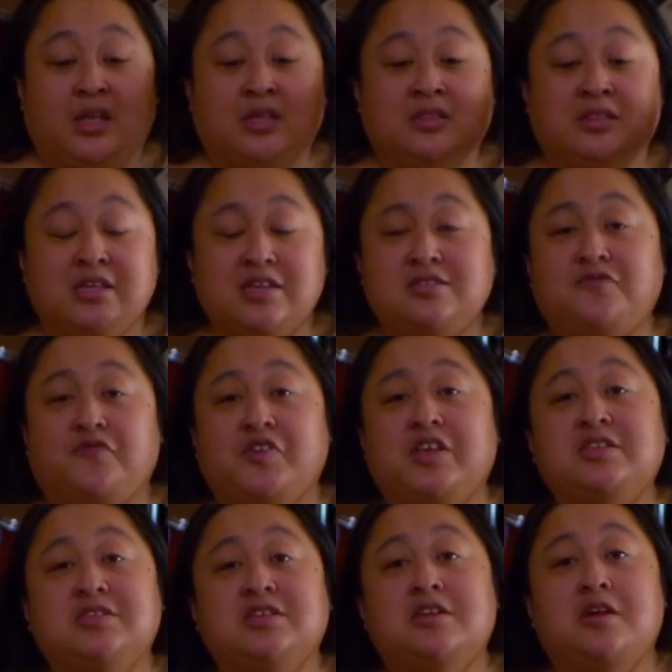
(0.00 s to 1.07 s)
This
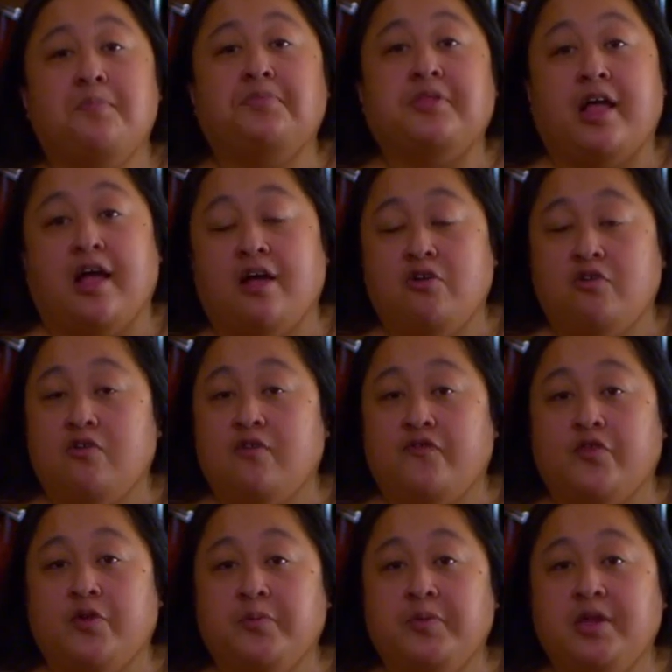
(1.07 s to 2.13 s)
fills in a plot hole
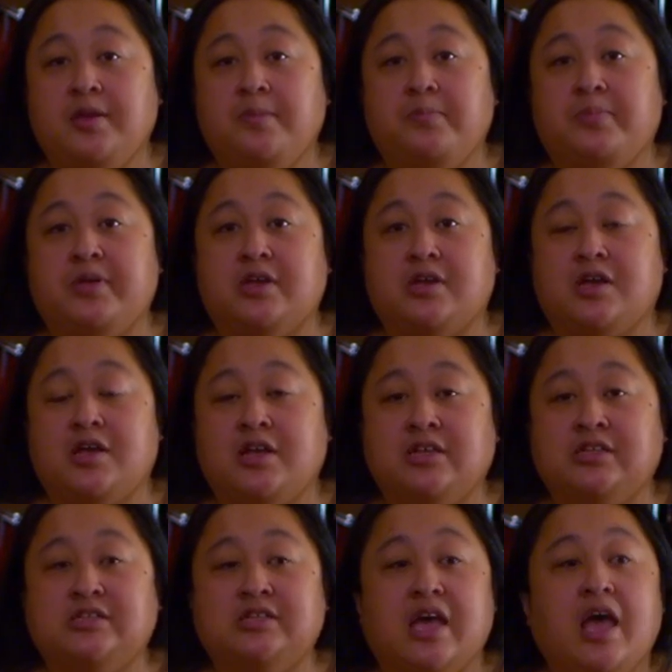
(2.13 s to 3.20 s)
for me
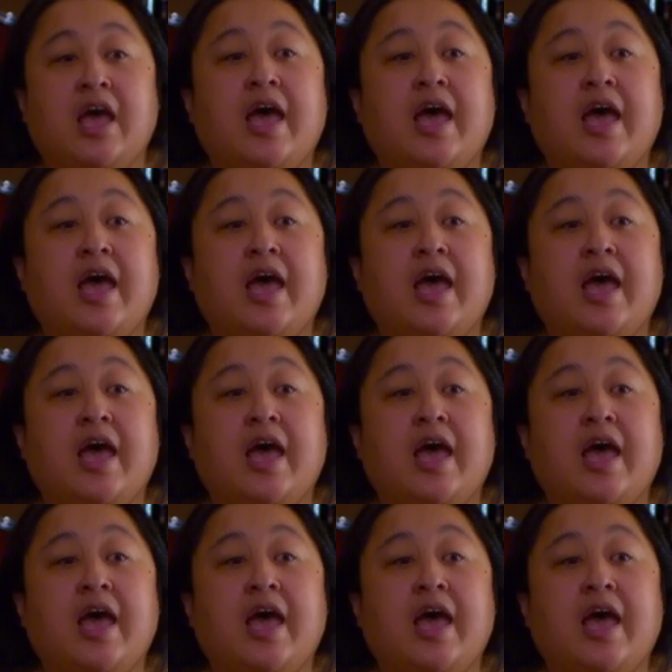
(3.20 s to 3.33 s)
because